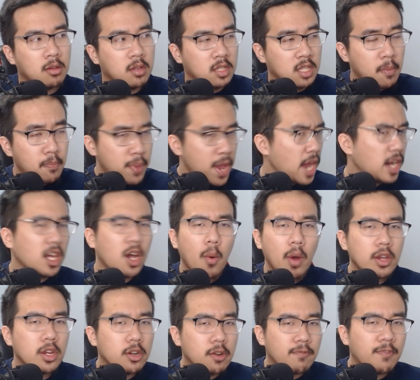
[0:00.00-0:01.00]
depending
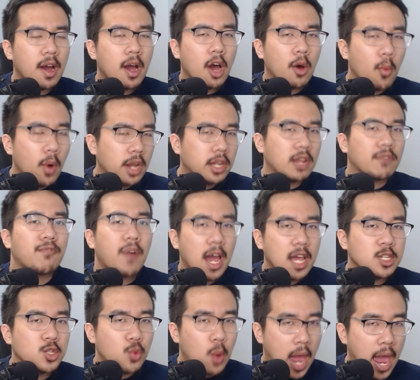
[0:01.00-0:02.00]
on what
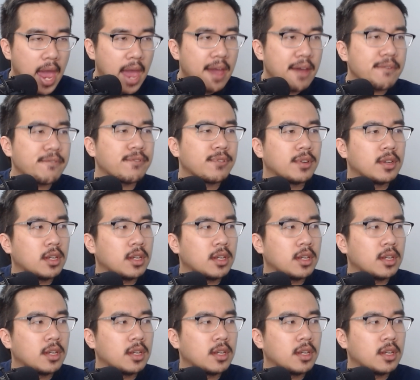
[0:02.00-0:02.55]
device you have,